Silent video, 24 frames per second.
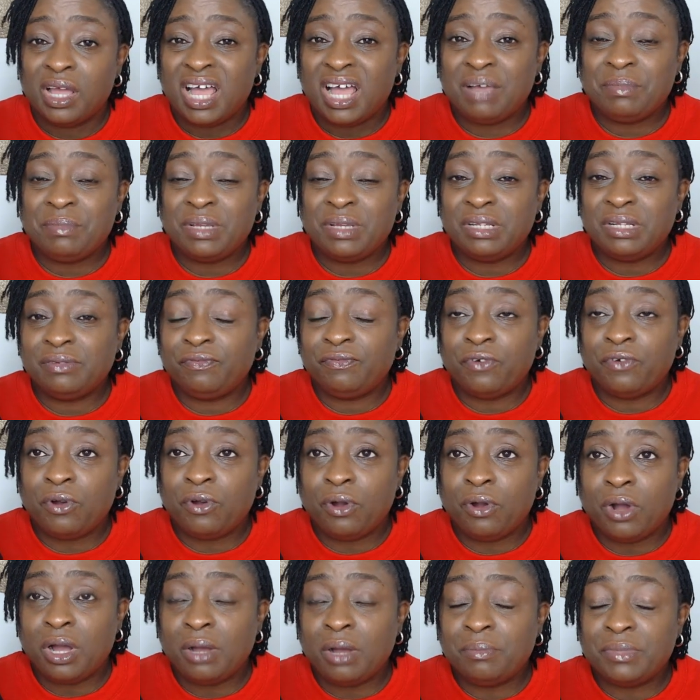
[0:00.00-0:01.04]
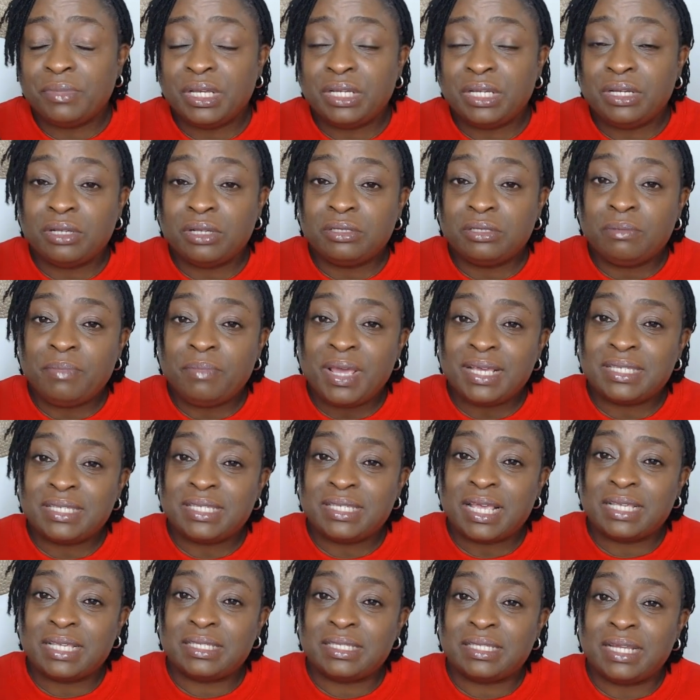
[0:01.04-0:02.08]
I mean, it doesn't make
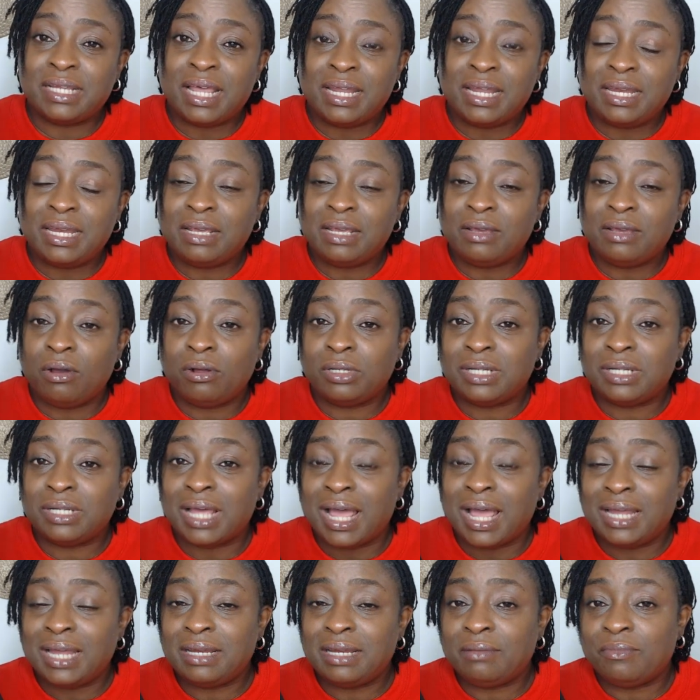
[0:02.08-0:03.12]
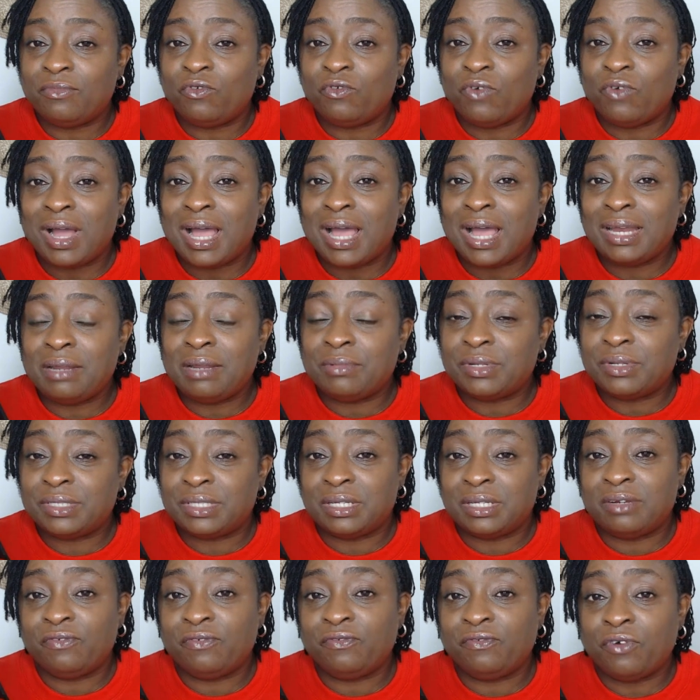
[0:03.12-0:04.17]
sense learning all the animals
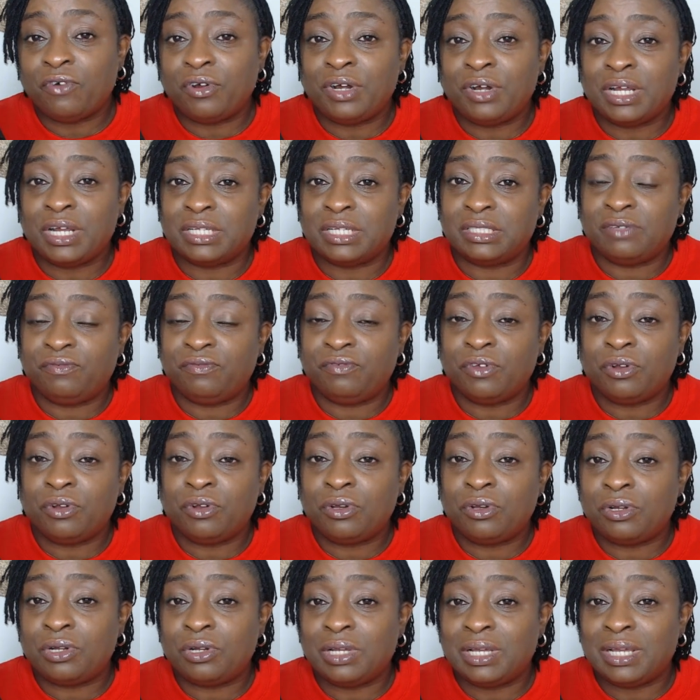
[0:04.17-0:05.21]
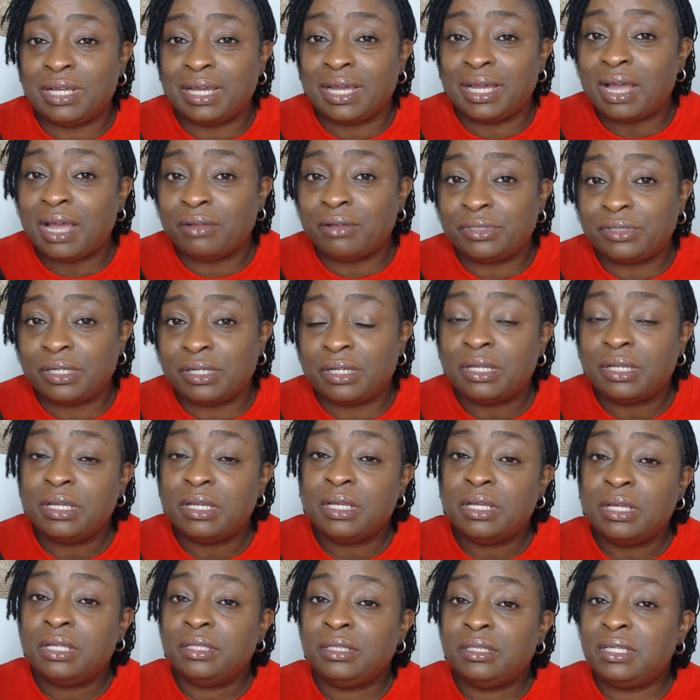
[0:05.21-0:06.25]
in the forest if you're not going to encounter
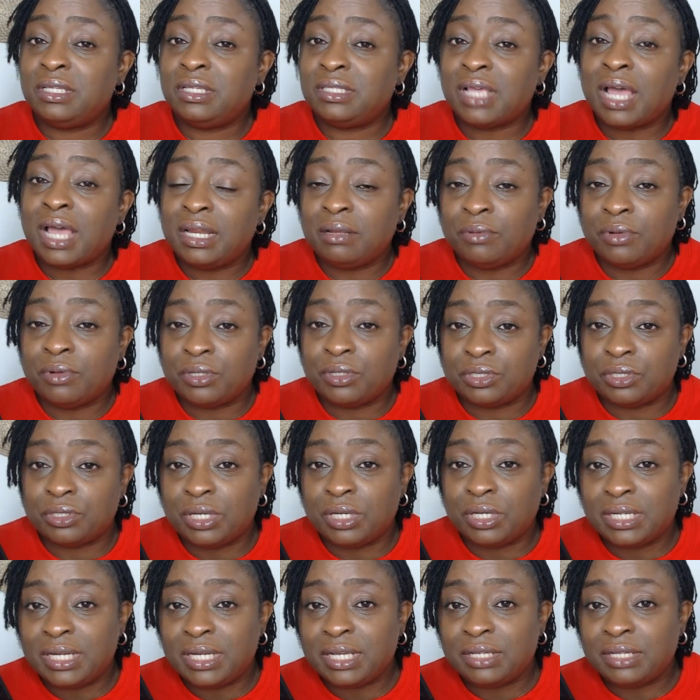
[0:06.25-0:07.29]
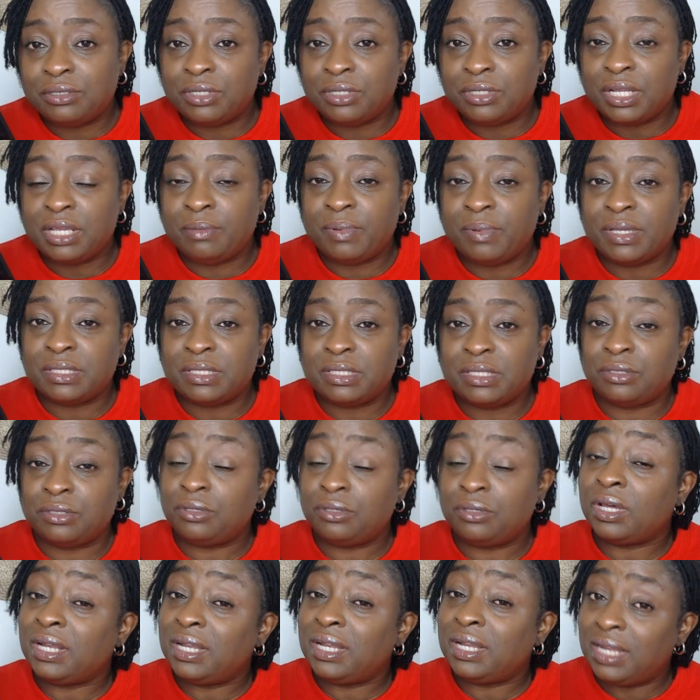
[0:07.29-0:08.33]
these animals on a day-to-day basis. You
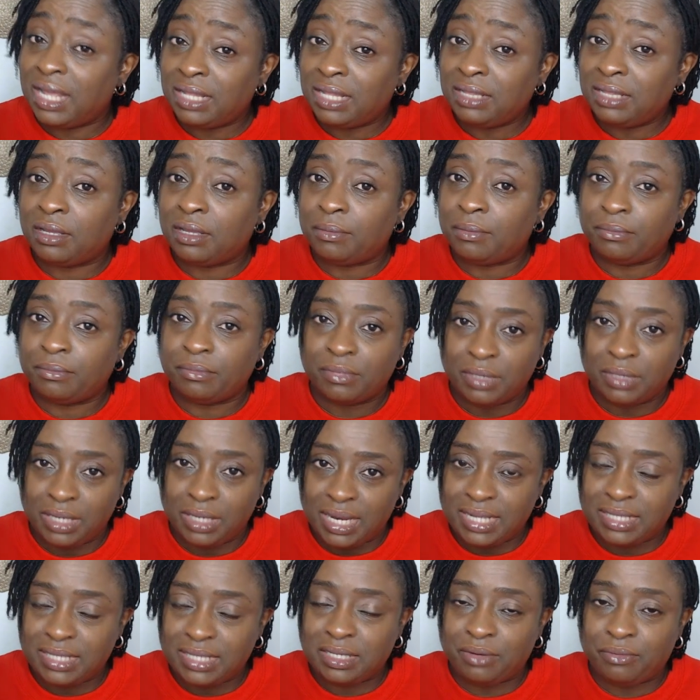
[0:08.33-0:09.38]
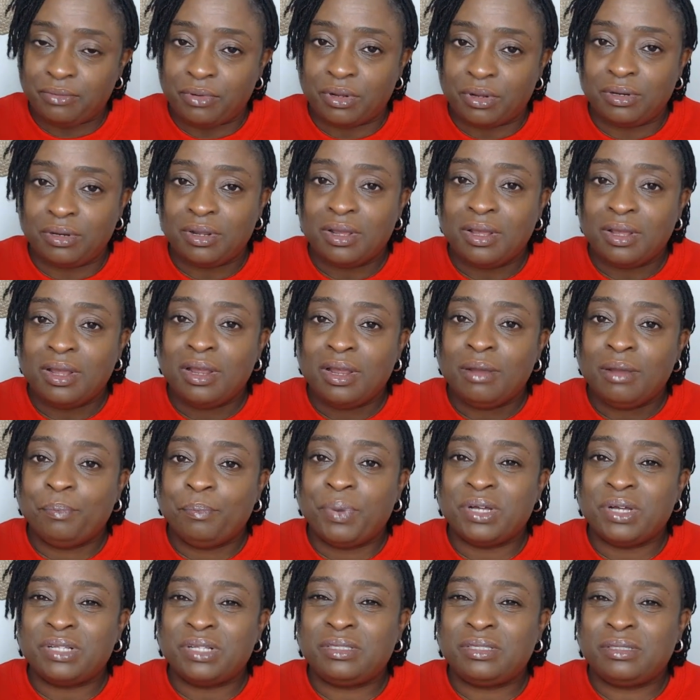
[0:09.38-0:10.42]
can learn them later on,
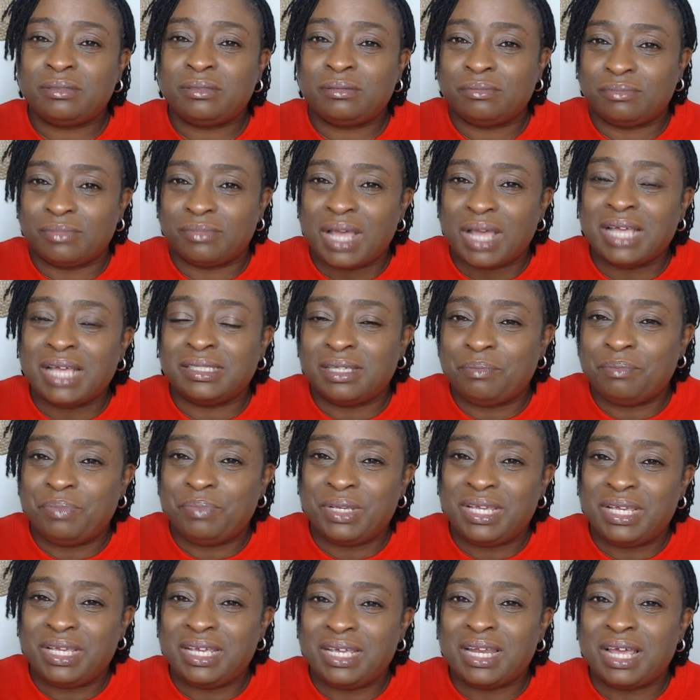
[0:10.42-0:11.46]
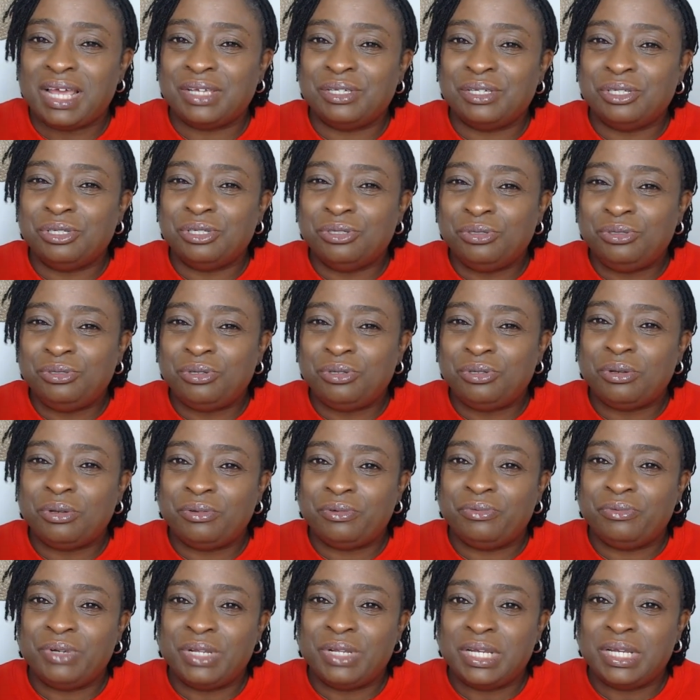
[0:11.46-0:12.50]
but as a beginner, you
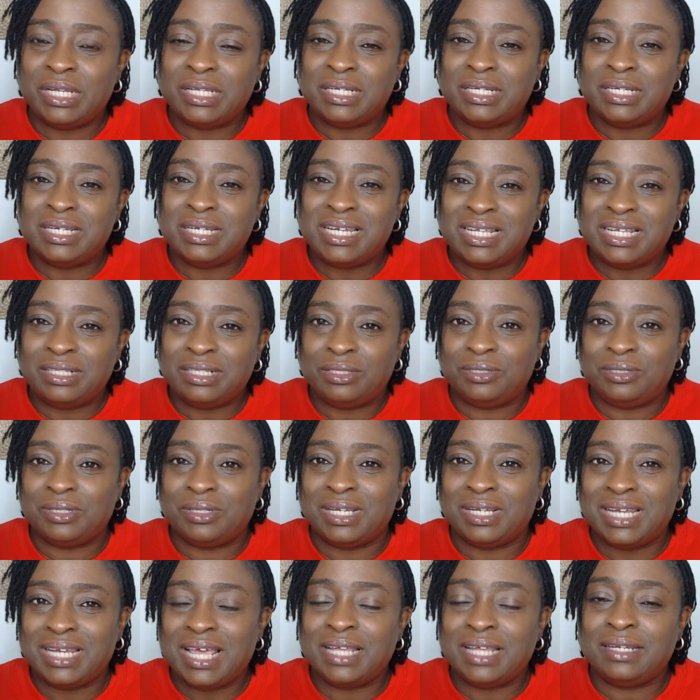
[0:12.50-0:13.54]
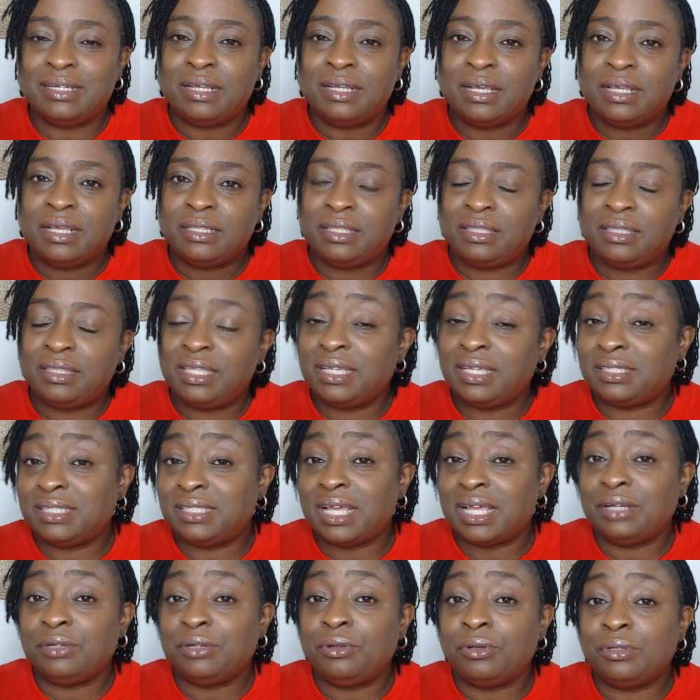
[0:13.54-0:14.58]
don't really need to learn the things
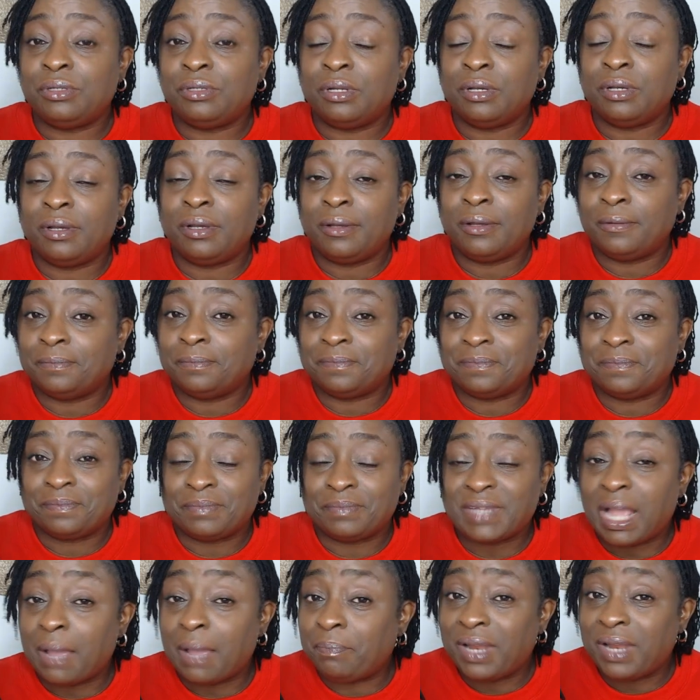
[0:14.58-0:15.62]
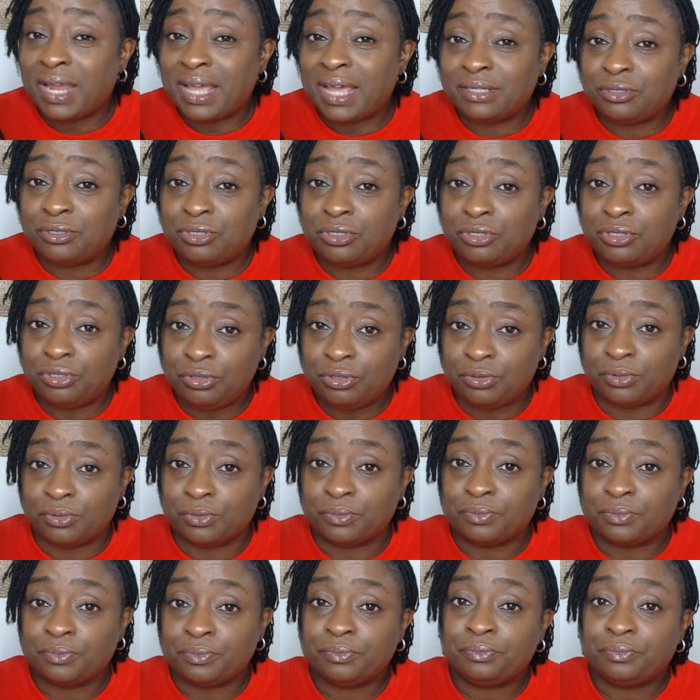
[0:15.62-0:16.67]
that don't apply to you,
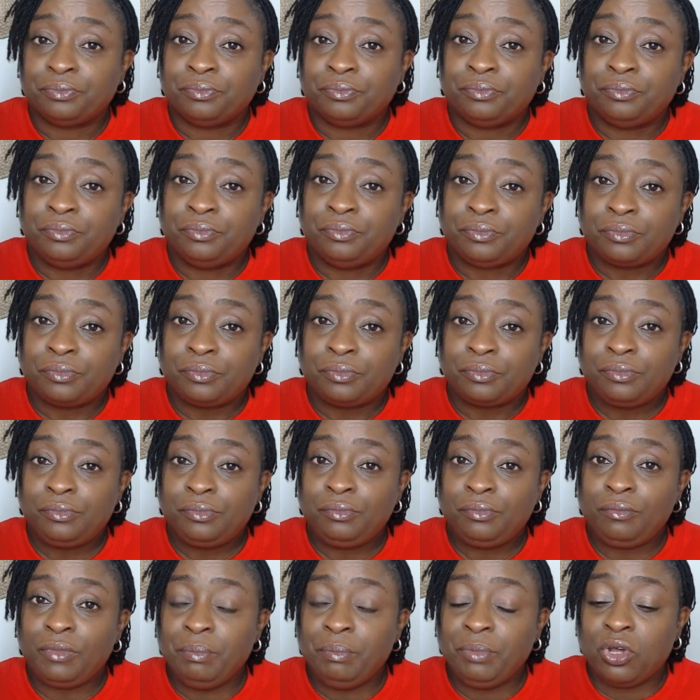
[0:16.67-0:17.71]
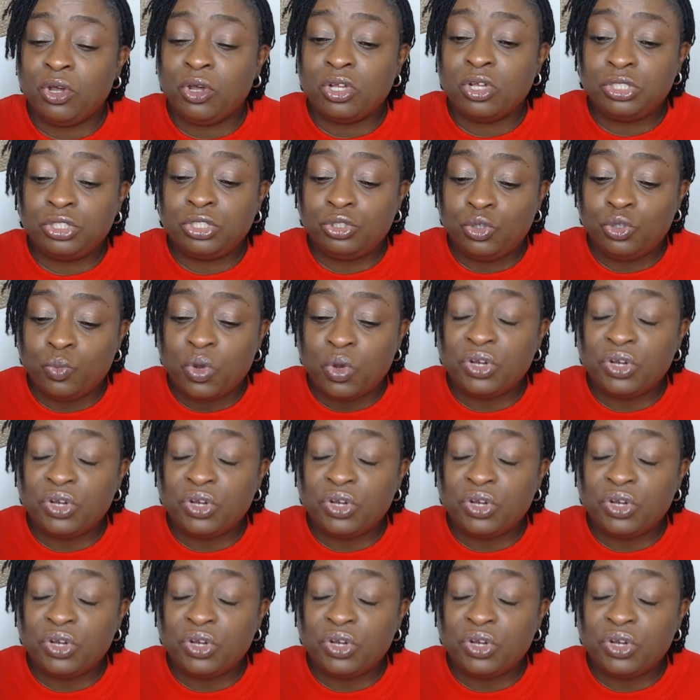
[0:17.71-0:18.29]
because you